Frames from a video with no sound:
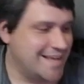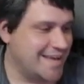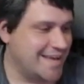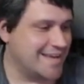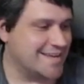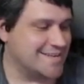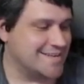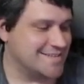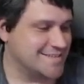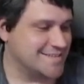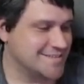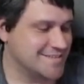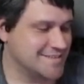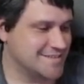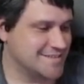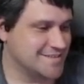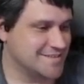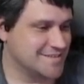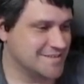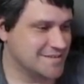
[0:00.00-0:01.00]
Dang it.
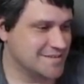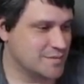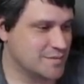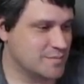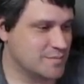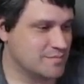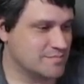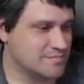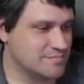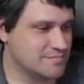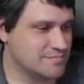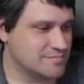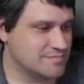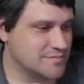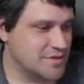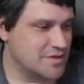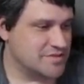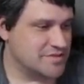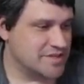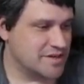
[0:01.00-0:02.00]

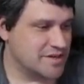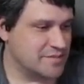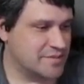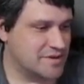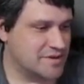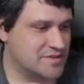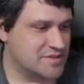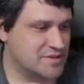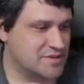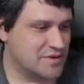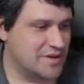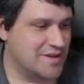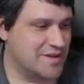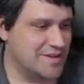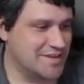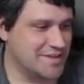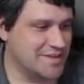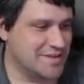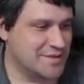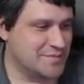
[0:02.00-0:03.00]
Oh dear, it appears you're
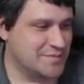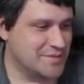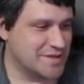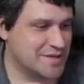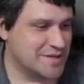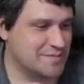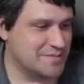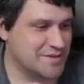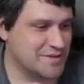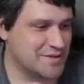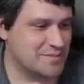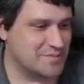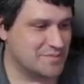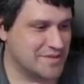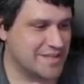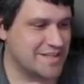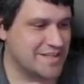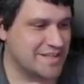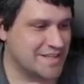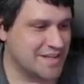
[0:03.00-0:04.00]
become
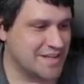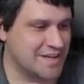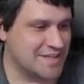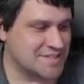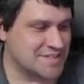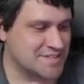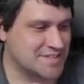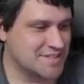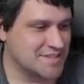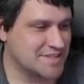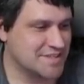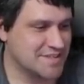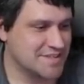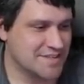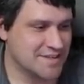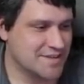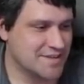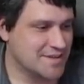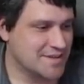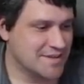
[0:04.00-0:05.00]
completely lost.
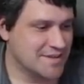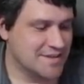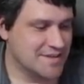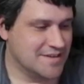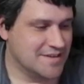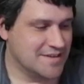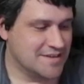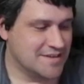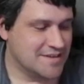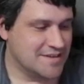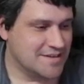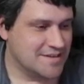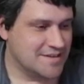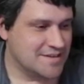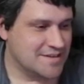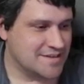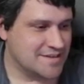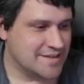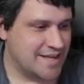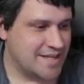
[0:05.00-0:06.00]

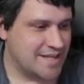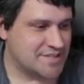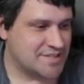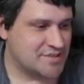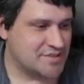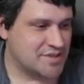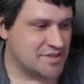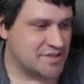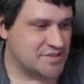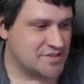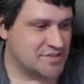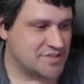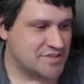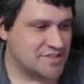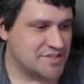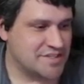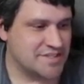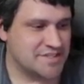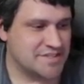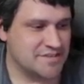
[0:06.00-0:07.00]
Castle dungeons.
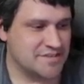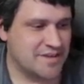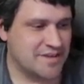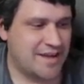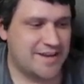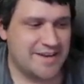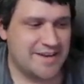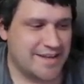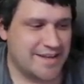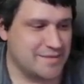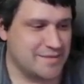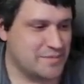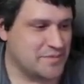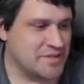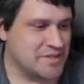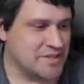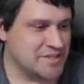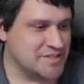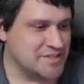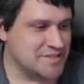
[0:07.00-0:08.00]
How did I end
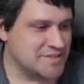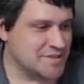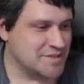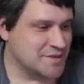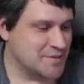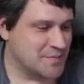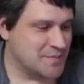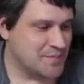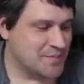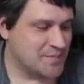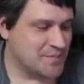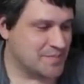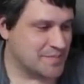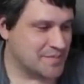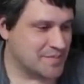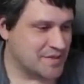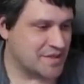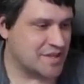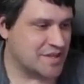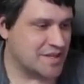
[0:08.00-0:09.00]
up in
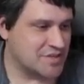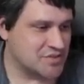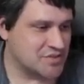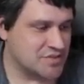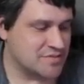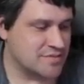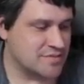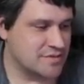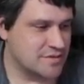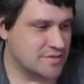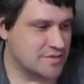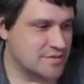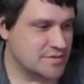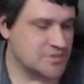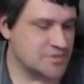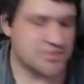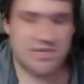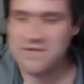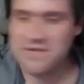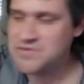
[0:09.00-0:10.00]
the kitchen?
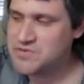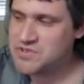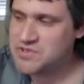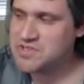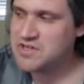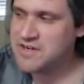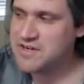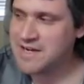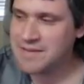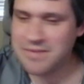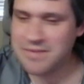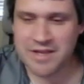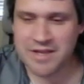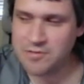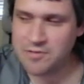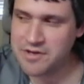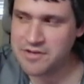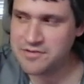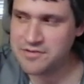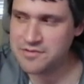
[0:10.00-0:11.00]
The chefs are just looking at me
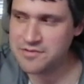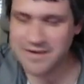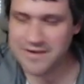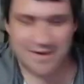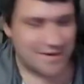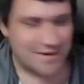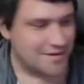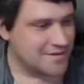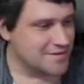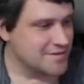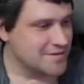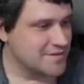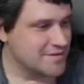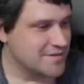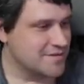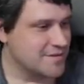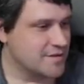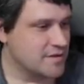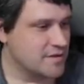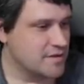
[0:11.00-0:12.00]
like, what are you doing here?
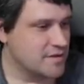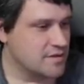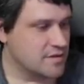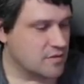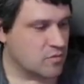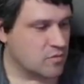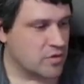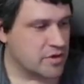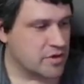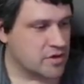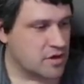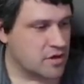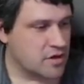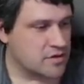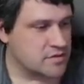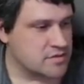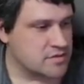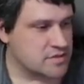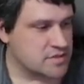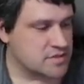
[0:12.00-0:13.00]
The Royal
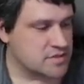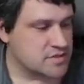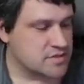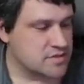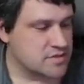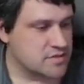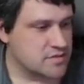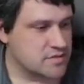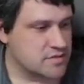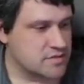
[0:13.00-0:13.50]
Gardens.